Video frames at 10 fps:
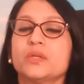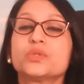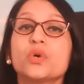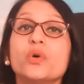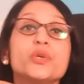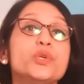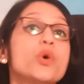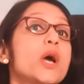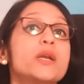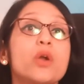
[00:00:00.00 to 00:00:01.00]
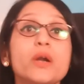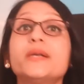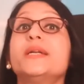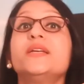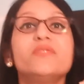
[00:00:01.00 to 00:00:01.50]
So you are
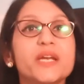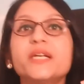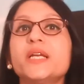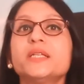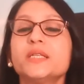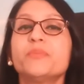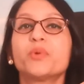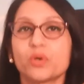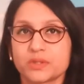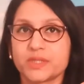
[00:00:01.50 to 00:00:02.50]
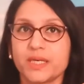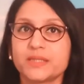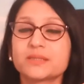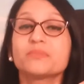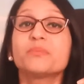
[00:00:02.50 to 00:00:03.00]
not deviating the
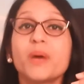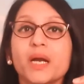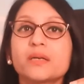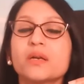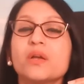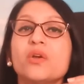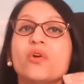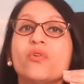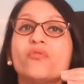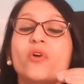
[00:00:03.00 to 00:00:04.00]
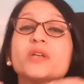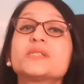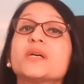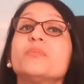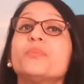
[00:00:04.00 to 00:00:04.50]
process, but for
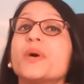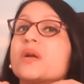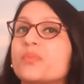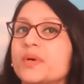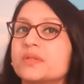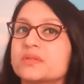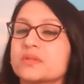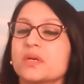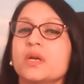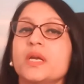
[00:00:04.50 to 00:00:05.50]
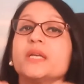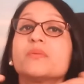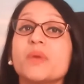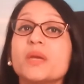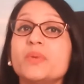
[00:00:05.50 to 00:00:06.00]
some purpose, it
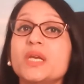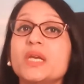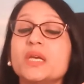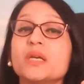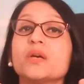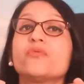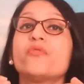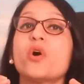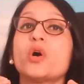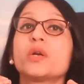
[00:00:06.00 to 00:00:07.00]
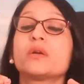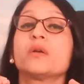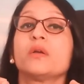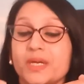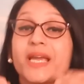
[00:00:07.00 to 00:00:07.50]
may be for
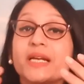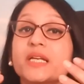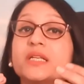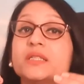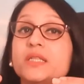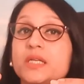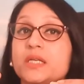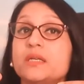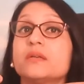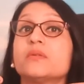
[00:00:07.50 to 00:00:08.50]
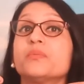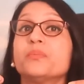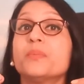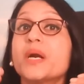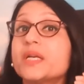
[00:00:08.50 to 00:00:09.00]
getting the
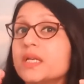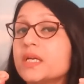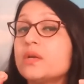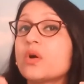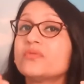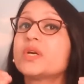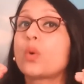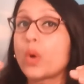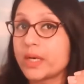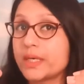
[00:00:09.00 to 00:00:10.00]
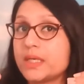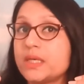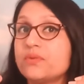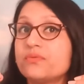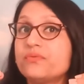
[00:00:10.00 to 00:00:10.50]
material of the
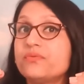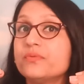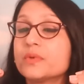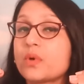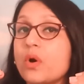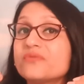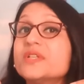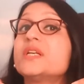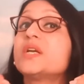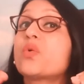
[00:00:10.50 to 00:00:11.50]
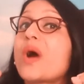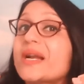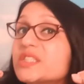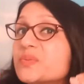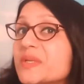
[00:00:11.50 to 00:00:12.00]
quality of the
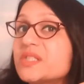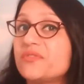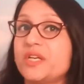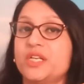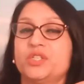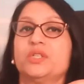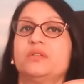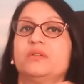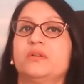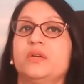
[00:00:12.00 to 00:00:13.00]
required specification.